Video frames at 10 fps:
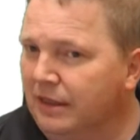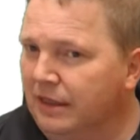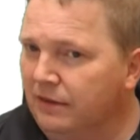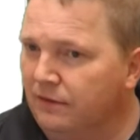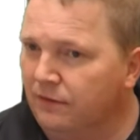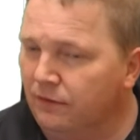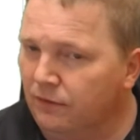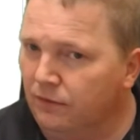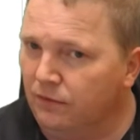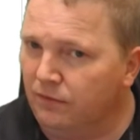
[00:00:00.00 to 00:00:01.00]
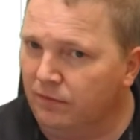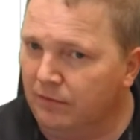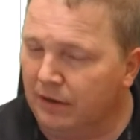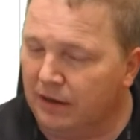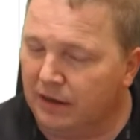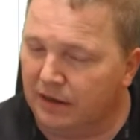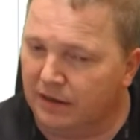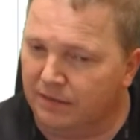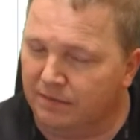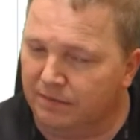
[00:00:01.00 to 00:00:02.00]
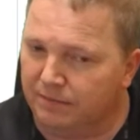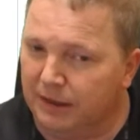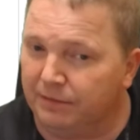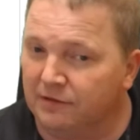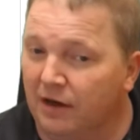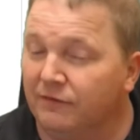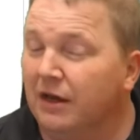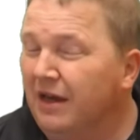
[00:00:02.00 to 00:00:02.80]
into Peoplesoft.